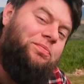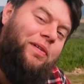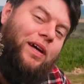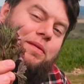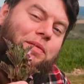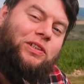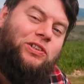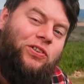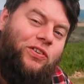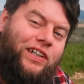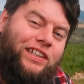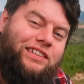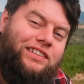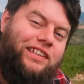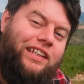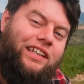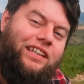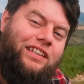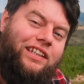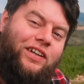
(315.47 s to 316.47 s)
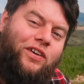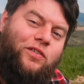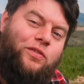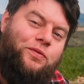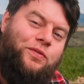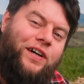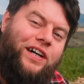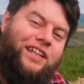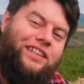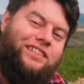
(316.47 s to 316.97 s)
Maybe try stinger nettle
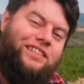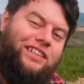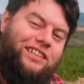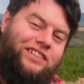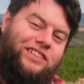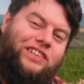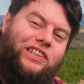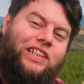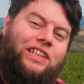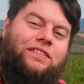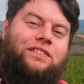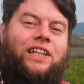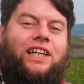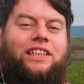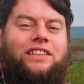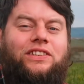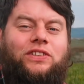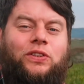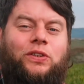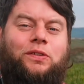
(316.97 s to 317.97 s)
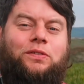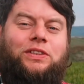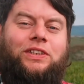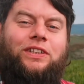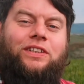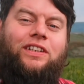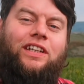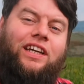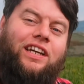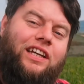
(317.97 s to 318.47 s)
first, see if that soothes
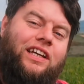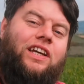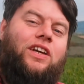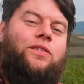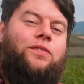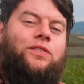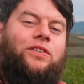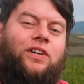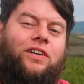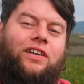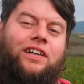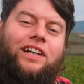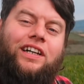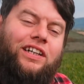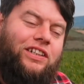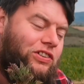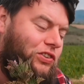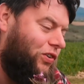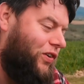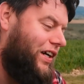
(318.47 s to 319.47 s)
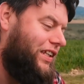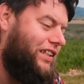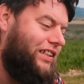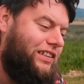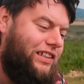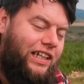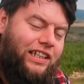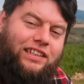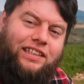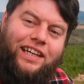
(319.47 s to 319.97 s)
you. If not, try the
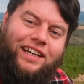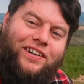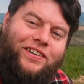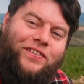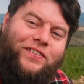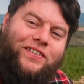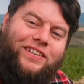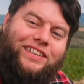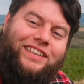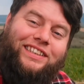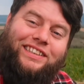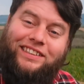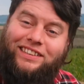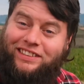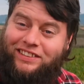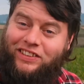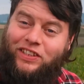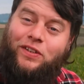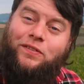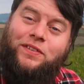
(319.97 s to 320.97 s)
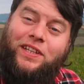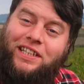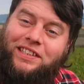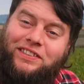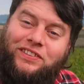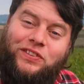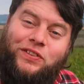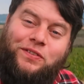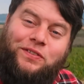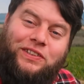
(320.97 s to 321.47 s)
dead nettle to see if
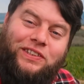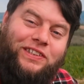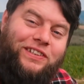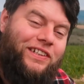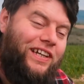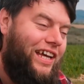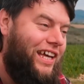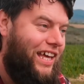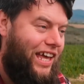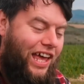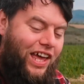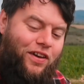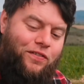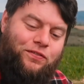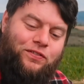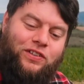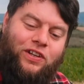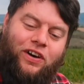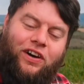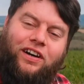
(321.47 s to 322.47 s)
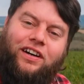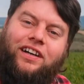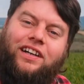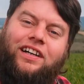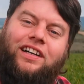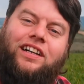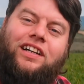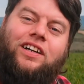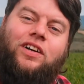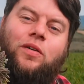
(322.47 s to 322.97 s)
that soothes you. If not,
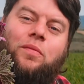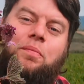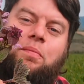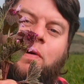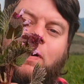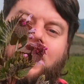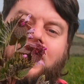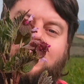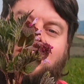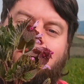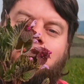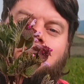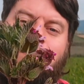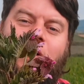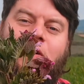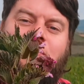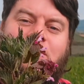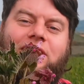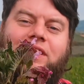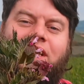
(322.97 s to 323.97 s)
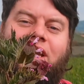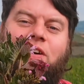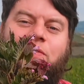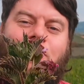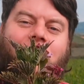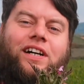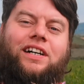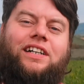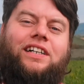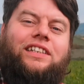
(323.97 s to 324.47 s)
combine them both
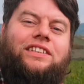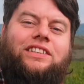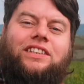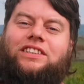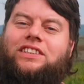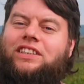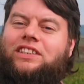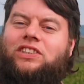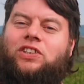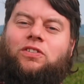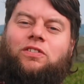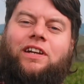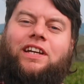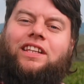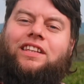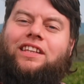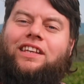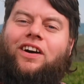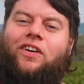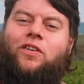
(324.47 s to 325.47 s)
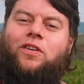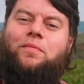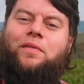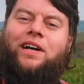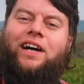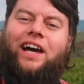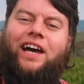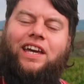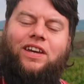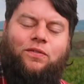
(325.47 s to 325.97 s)
together to just create the
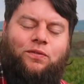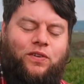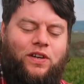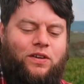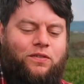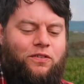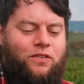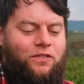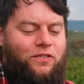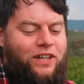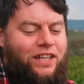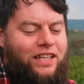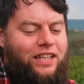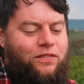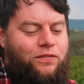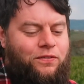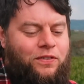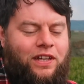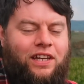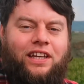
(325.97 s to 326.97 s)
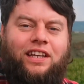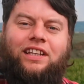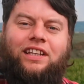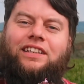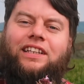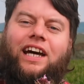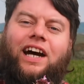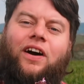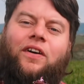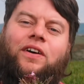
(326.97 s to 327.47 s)
ultimate hay fever relief.
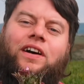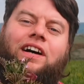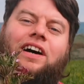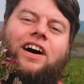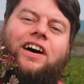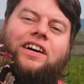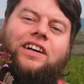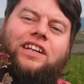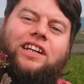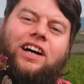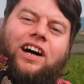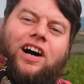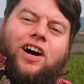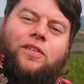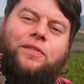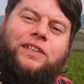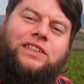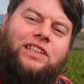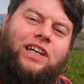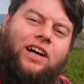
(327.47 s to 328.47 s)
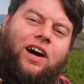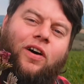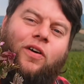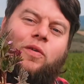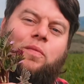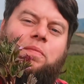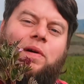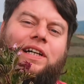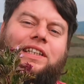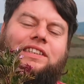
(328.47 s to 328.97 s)
Now I'm going to harvest a
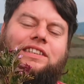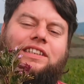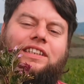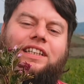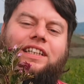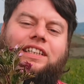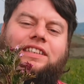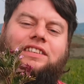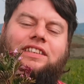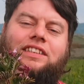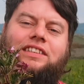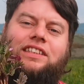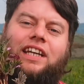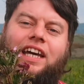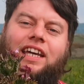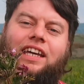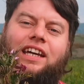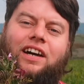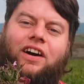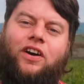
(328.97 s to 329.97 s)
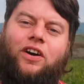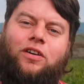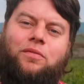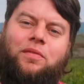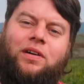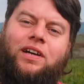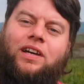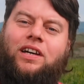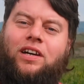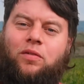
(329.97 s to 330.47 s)
whole bunch of this and take it
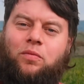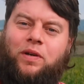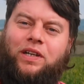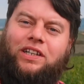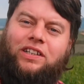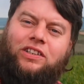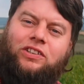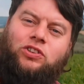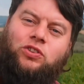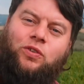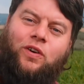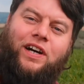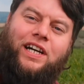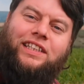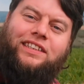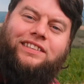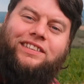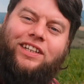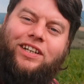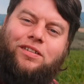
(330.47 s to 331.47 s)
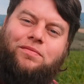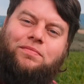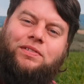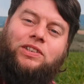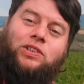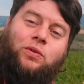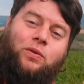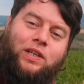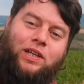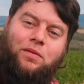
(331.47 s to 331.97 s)
home, and we're going to dry some
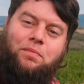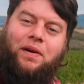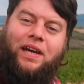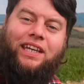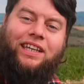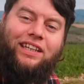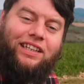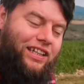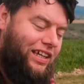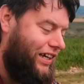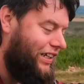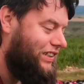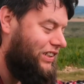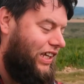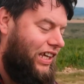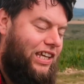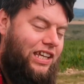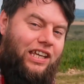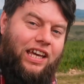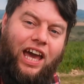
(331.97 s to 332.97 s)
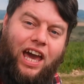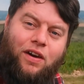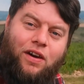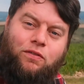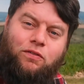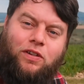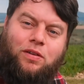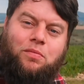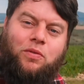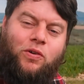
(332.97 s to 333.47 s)
so we can make a tea
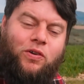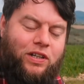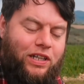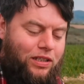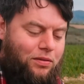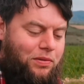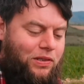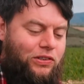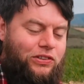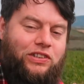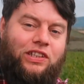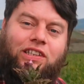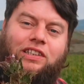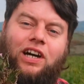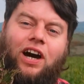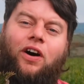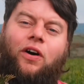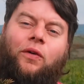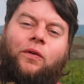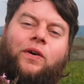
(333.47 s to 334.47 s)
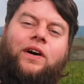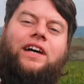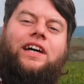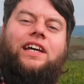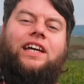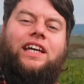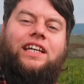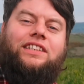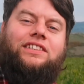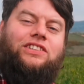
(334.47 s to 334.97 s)
every morning, because the goal
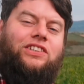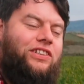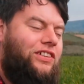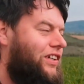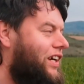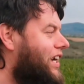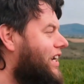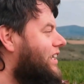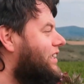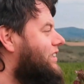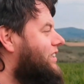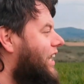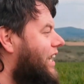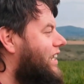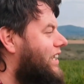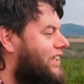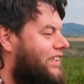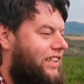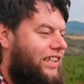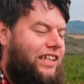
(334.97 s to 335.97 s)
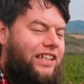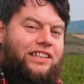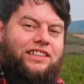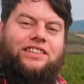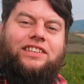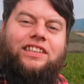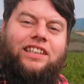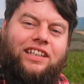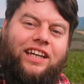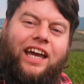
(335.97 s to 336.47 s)
is to take
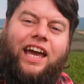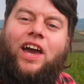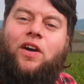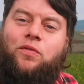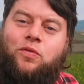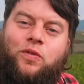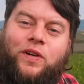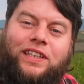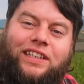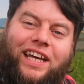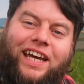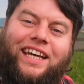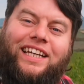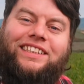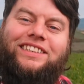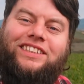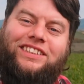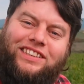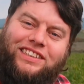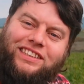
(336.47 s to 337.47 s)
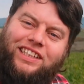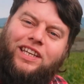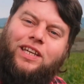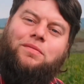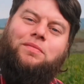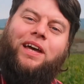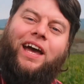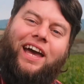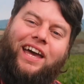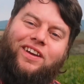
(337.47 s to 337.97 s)
these every day to just
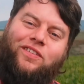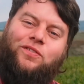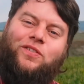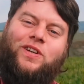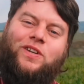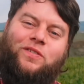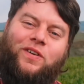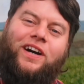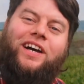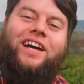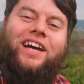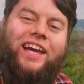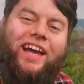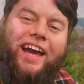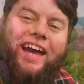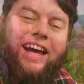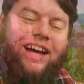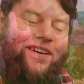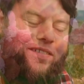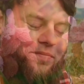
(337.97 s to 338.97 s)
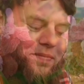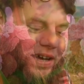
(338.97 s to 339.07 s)
keep the hay fever at